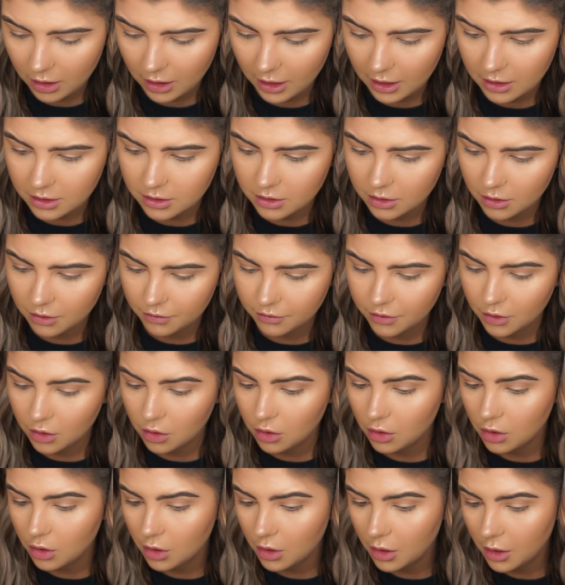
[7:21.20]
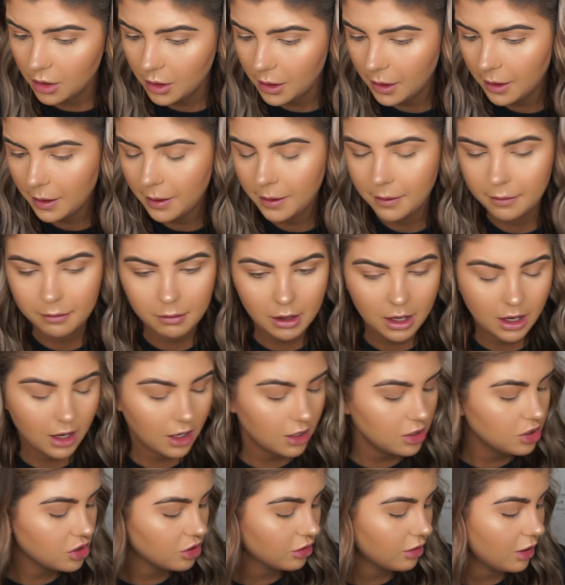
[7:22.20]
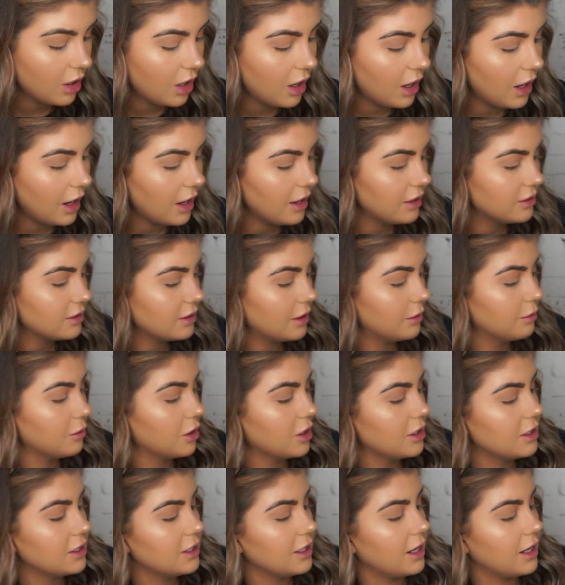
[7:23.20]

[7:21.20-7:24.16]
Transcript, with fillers: Okay, so for my under eyes, I'm going to